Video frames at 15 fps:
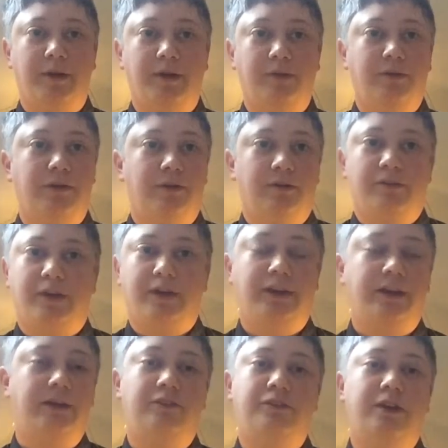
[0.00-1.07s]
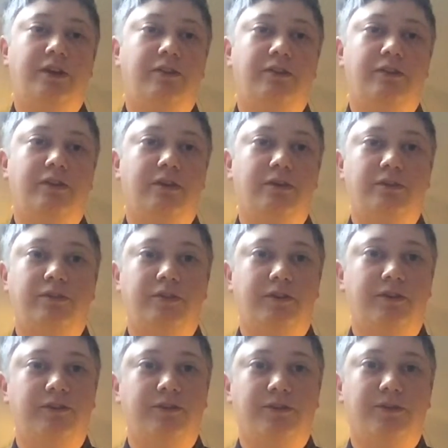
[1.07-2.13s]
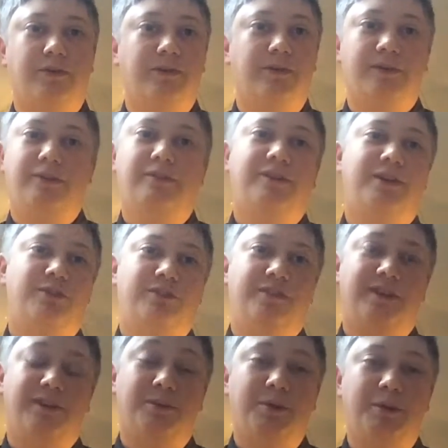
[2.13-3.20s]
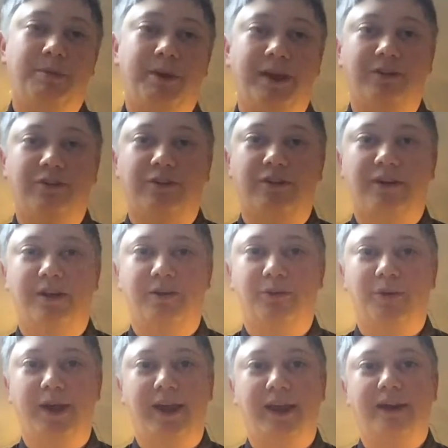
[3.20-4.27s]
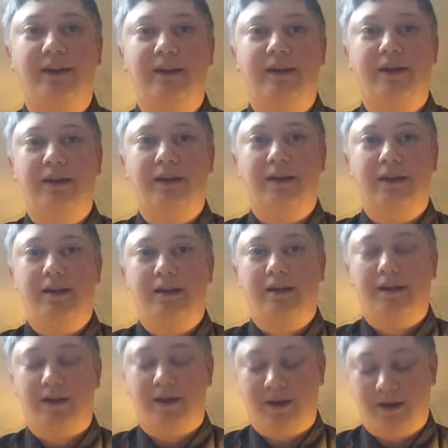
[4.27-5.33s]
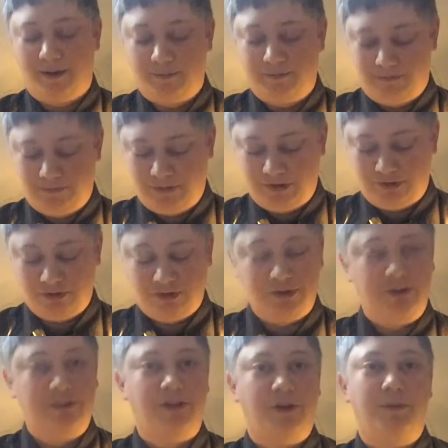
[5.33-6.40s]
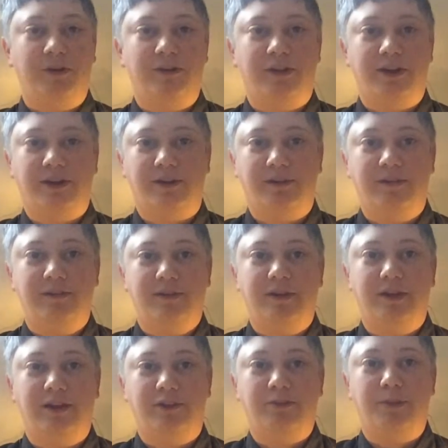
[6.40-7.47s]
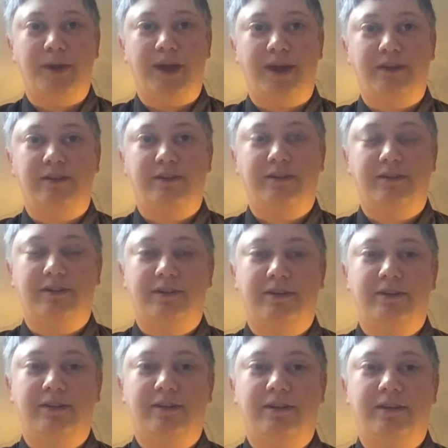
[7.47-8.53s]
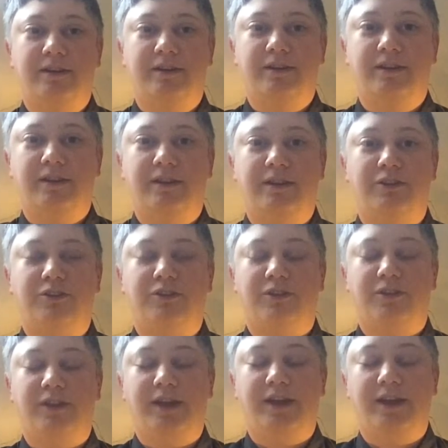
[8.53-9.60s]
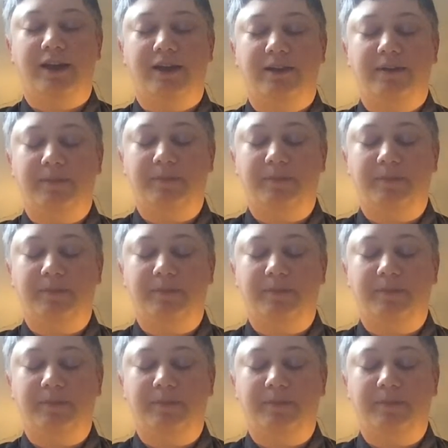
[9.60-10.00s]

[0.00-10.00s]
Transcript: I don't know if I need to change in dosage or if I just need to be patient and wait. There's only so much I can expect this early in.